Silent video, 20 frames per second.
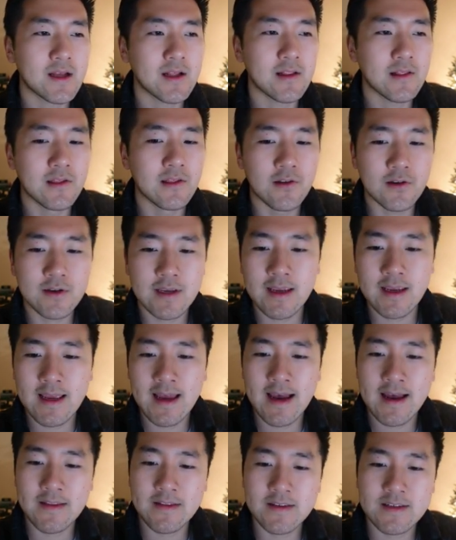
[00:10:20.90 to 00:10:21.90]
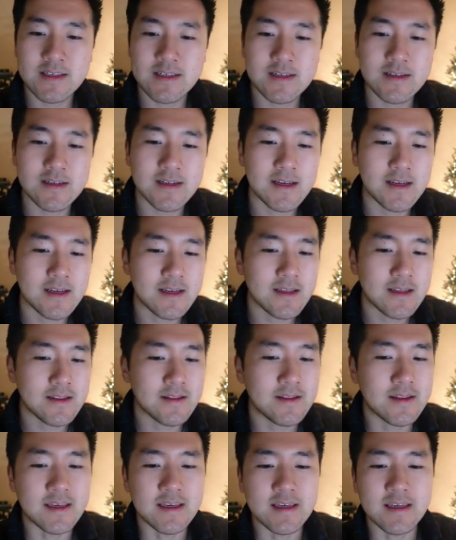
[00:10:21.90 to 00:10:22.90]
looking at
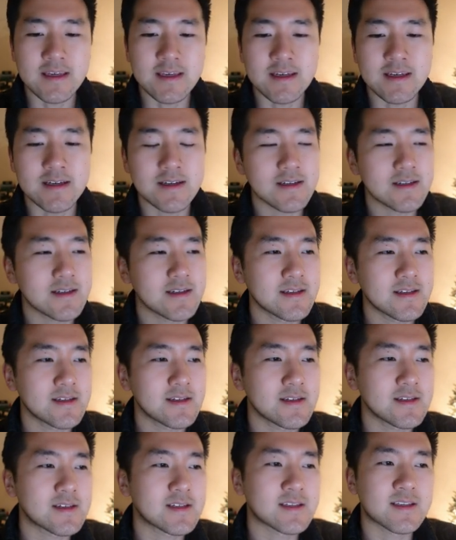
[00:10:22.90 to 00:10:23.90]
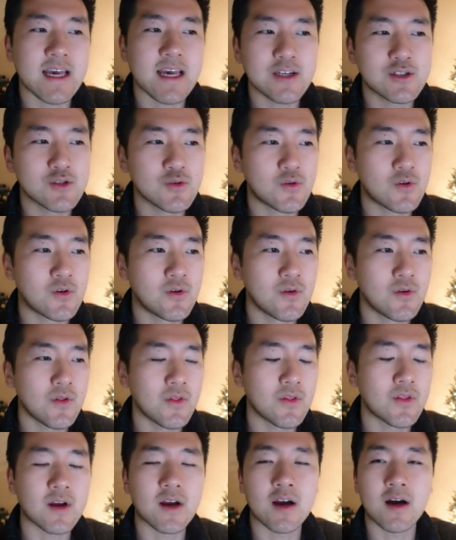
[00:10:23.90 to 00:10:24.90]
the schedule,
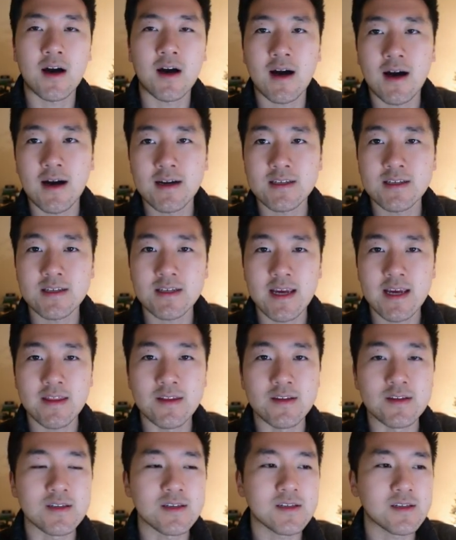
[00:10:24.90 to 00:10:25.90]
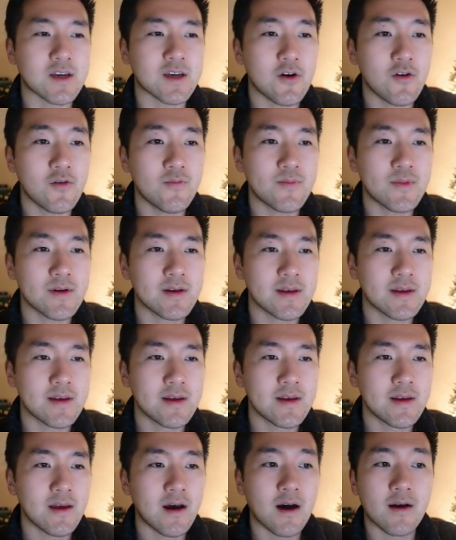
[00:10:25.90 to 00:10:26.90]
the cost, and the scope
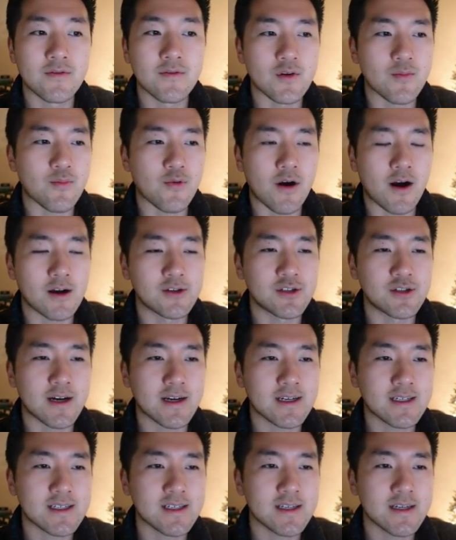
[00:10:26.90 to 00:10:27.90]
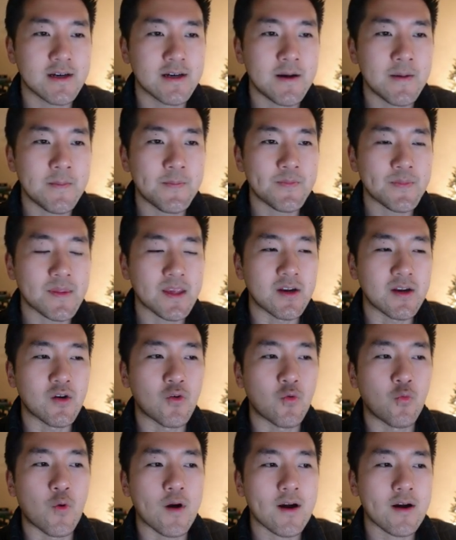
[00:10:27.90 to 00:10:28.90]
of your project,
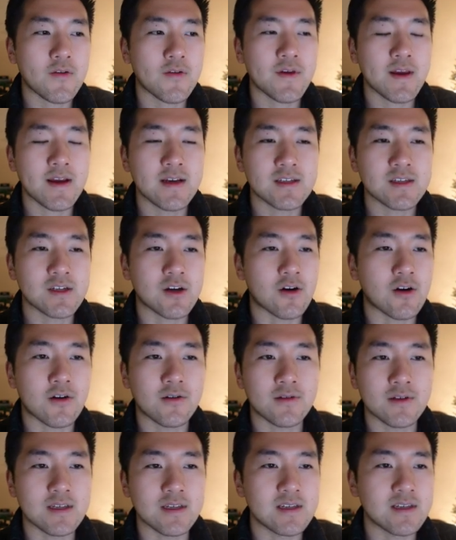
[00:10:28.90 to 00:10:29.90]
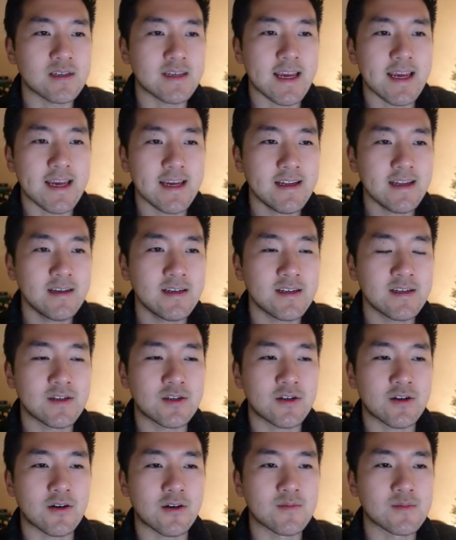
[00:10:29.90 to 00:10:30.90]
where things currently stand in
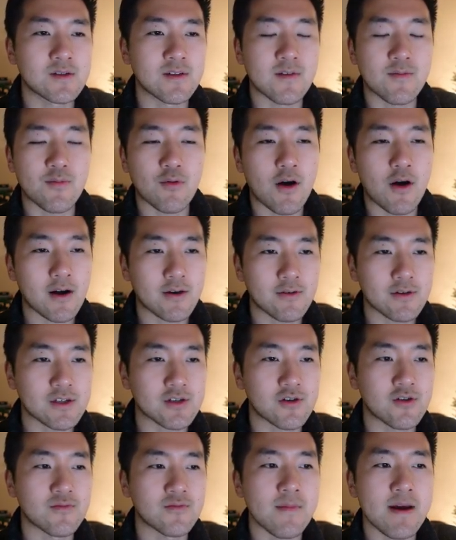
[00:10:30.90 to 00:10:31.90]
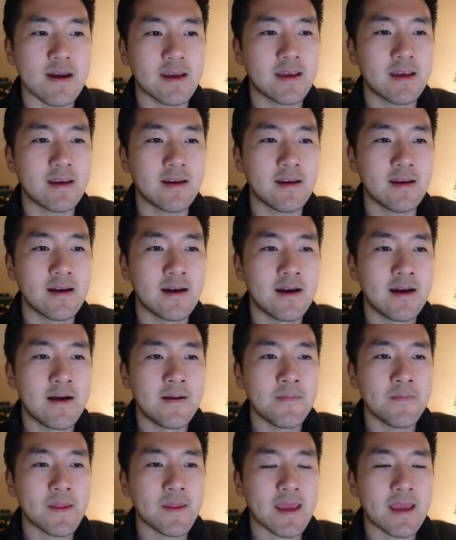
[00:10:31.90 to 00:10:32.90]
terms of the progress you're making,
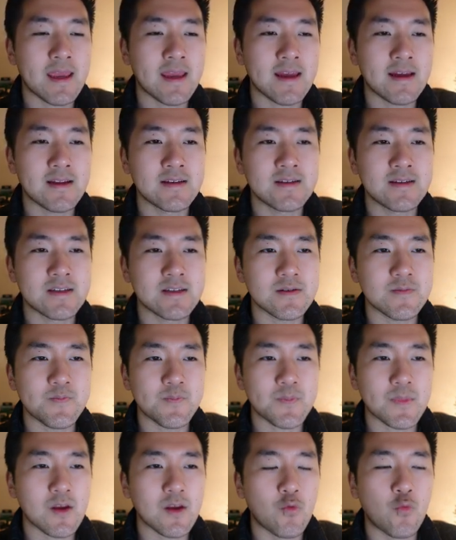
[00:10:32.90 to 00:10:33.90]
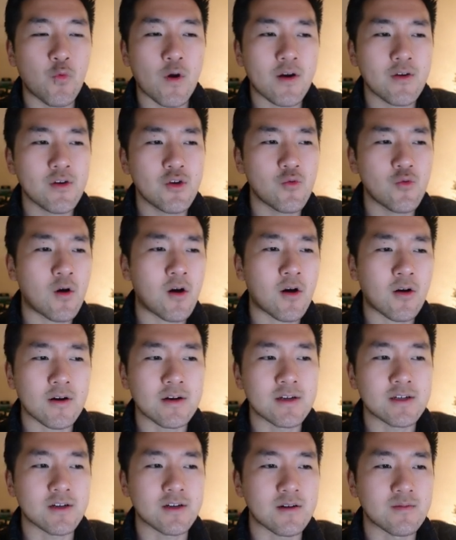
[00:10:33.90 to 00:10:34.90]
and where you are
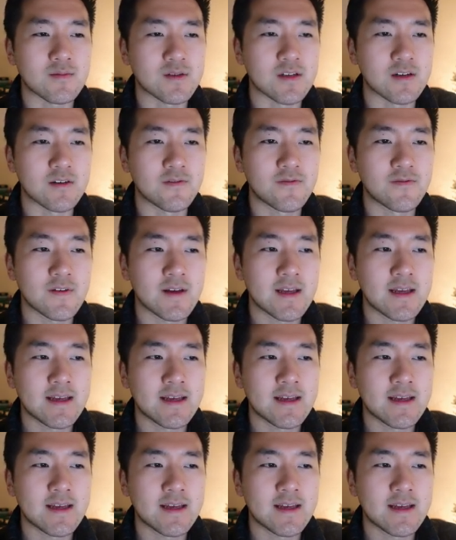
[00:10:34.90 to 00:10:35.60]
in terms of